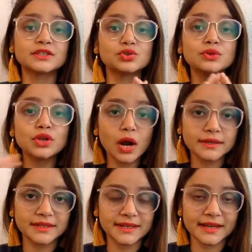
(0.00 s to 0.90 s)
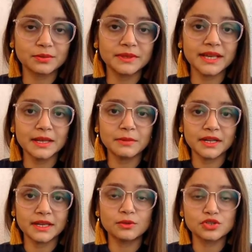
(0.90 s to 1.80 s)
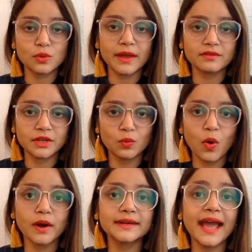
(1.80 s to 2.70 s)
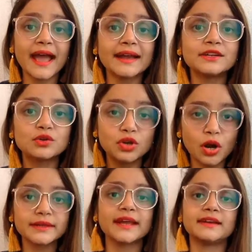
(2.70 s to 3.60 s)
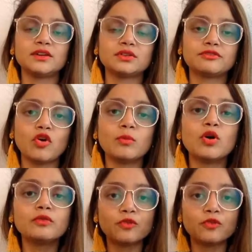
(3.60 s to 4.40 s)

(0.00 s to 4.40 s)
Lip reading: do not connect with anybody whosoever you want, and do not get into the FOMO.